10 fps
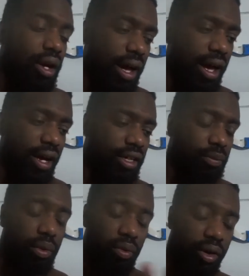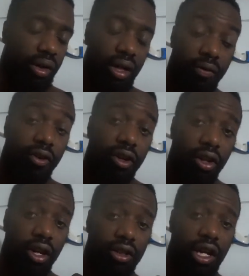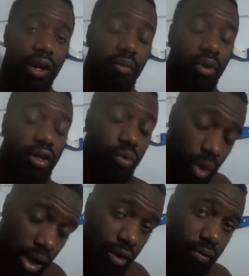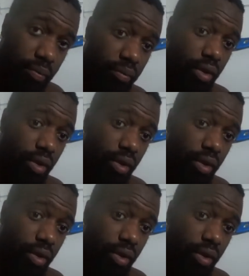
and he's been working there for a long time as well.